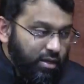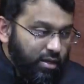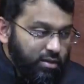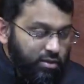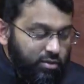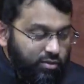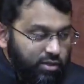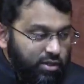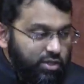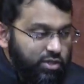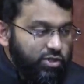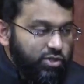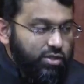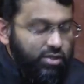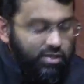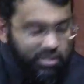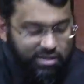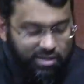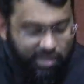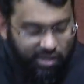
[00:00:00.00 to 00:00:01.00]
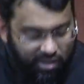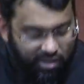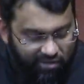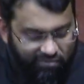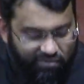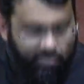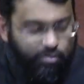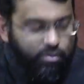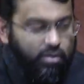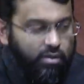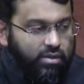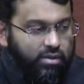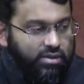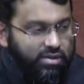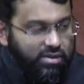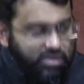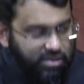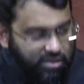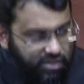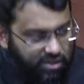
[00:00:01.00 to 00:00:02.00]
The religion is livable, it
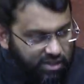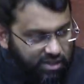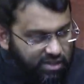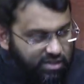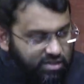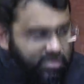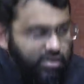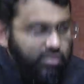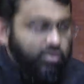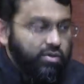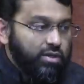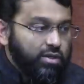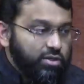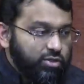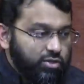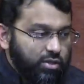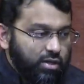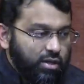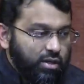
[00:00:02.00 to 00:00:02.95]
is an easy religion.